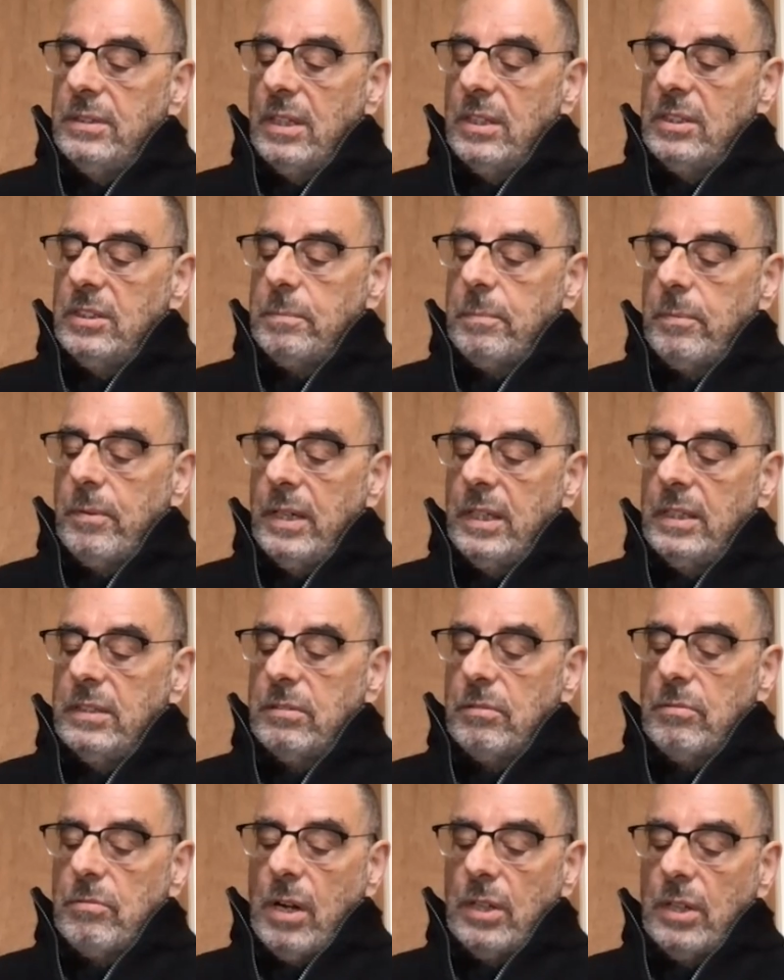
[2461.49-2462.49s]
and springs
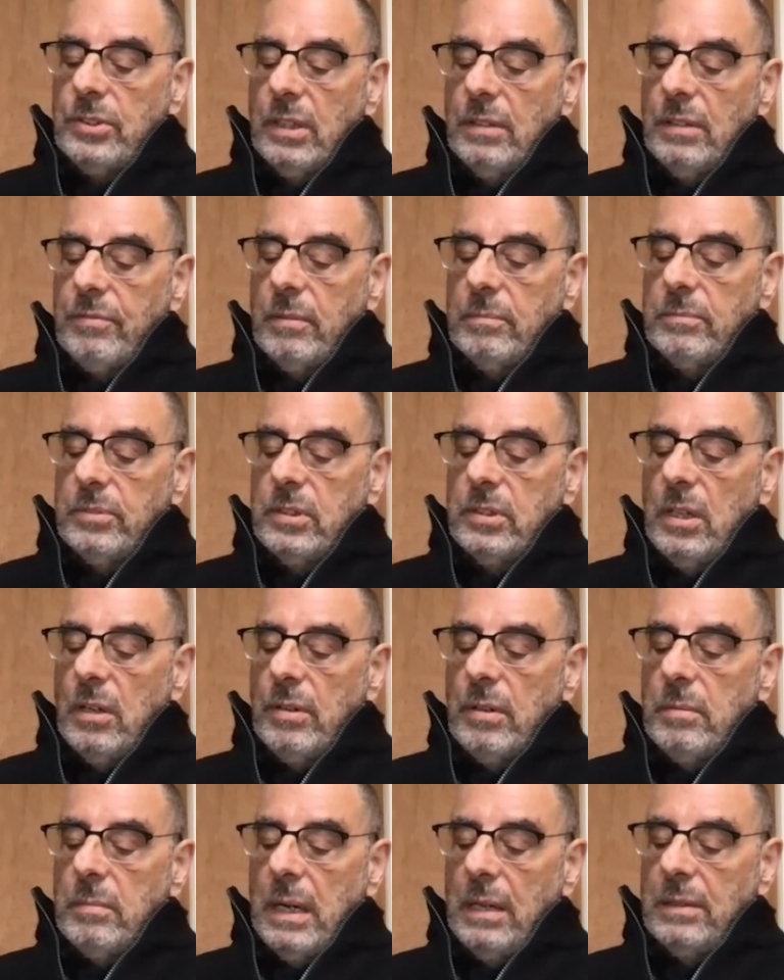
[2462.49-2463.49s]
rushing from
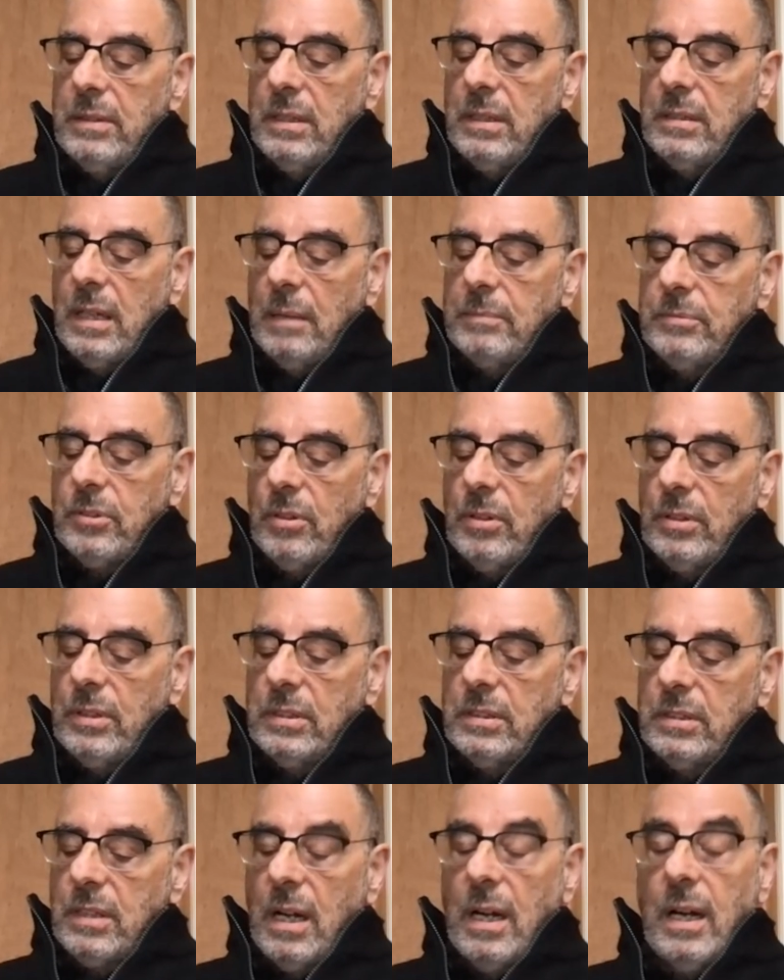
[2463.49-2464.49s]
snowy mountaintops or the
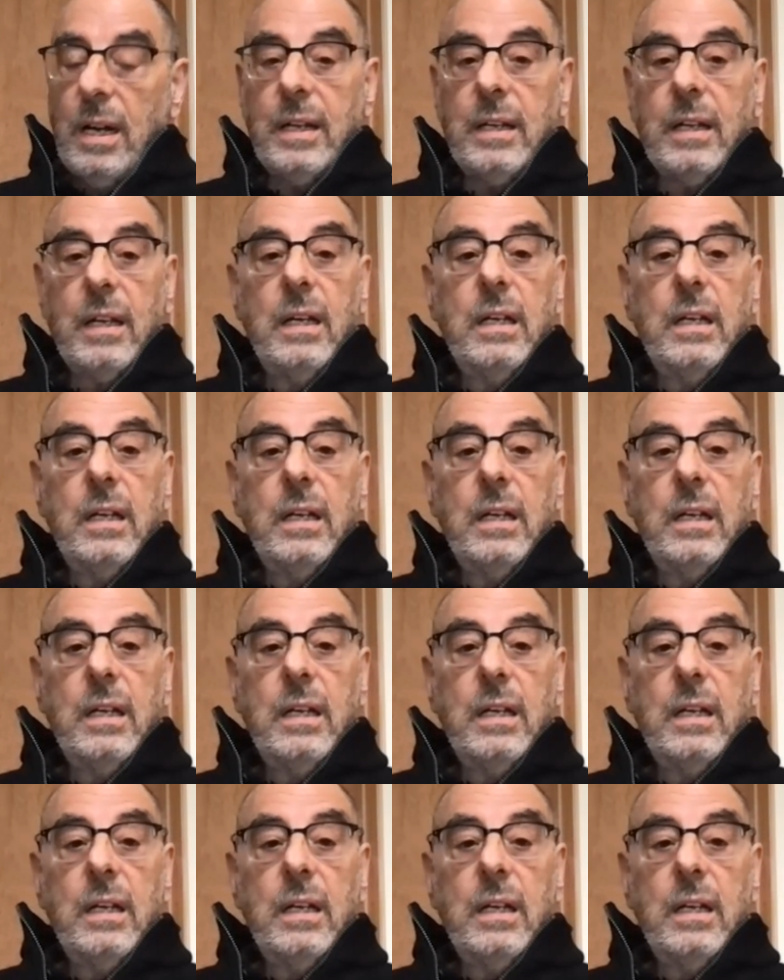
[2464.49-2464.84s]
sky.